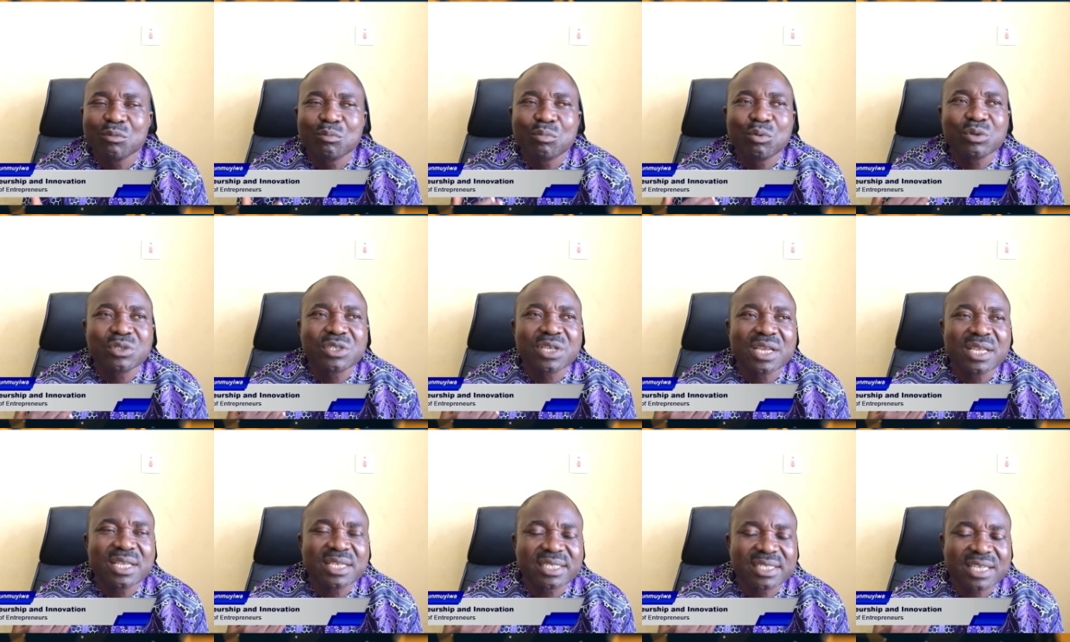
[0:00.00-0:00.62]

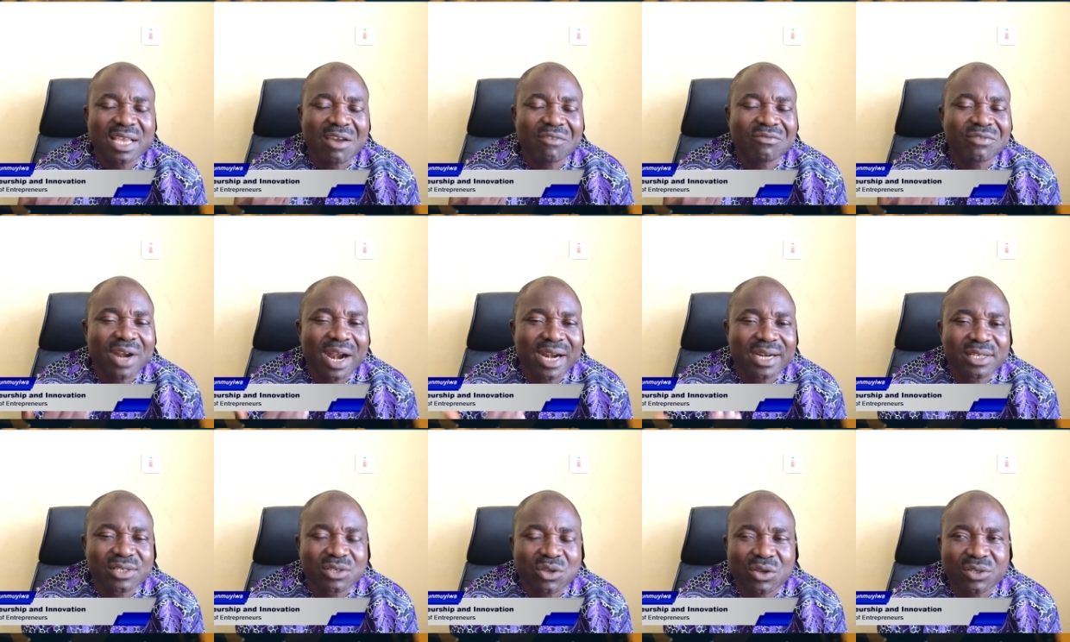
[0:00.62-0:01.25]
putting
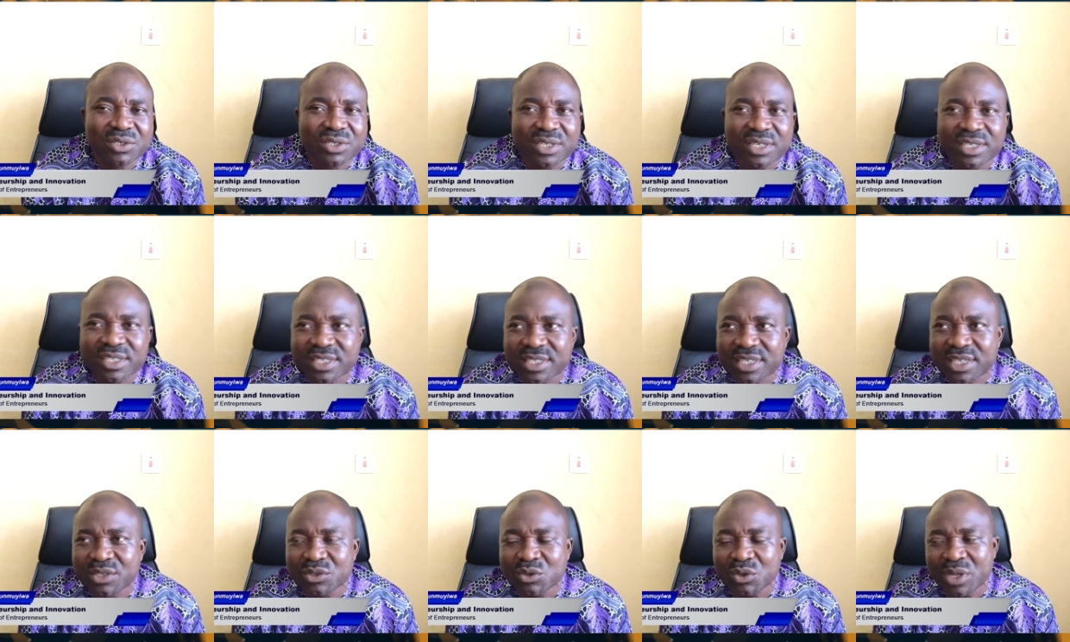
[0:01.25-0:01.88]
several
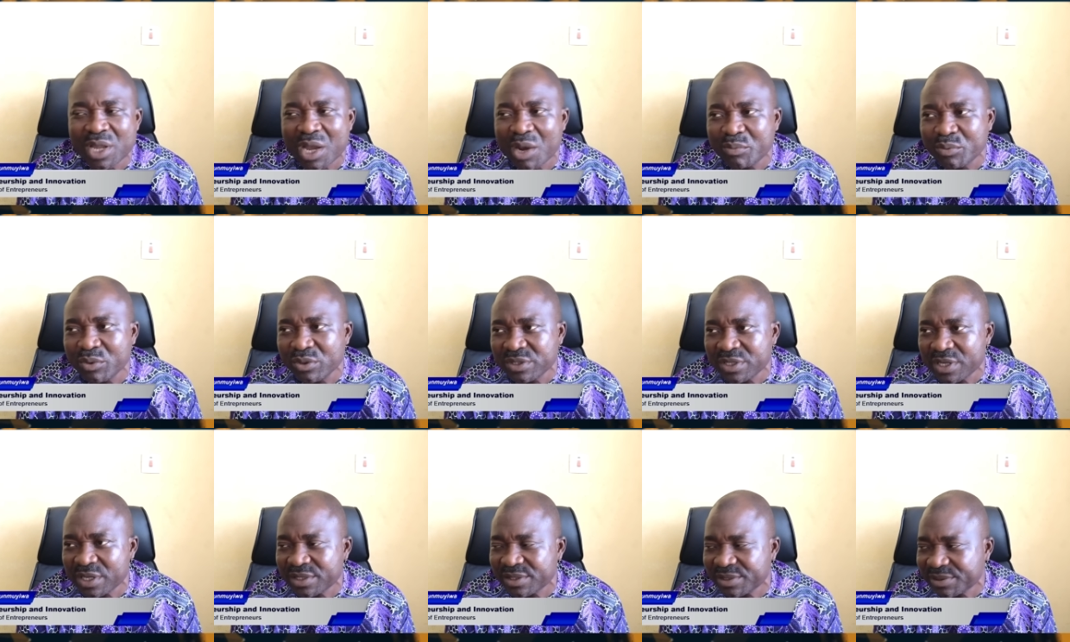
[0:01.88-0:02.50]
resources into that
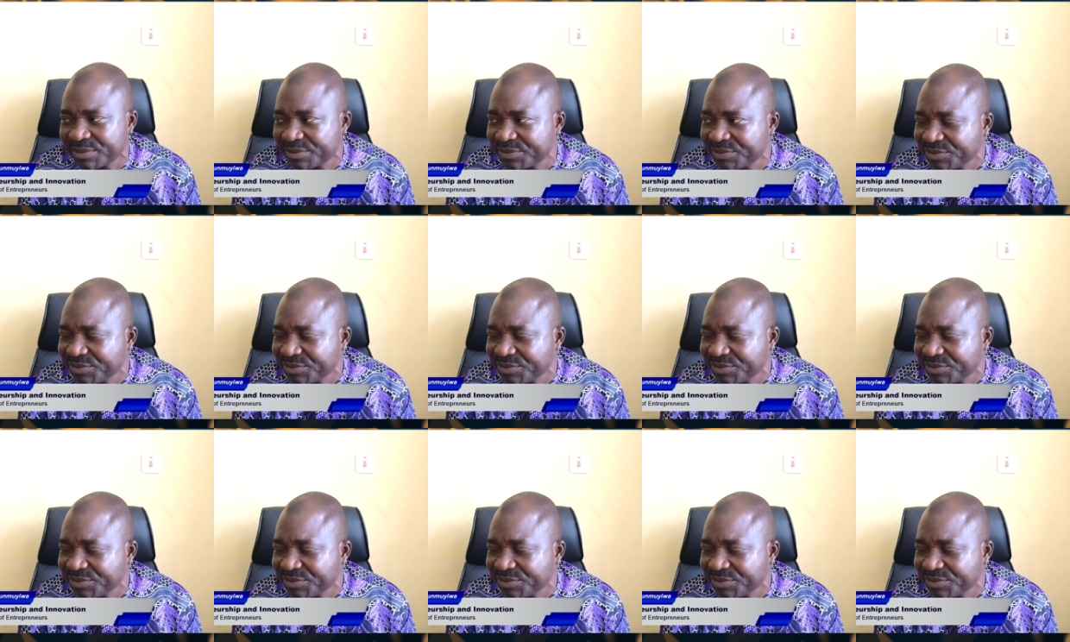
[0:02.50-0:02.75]
process.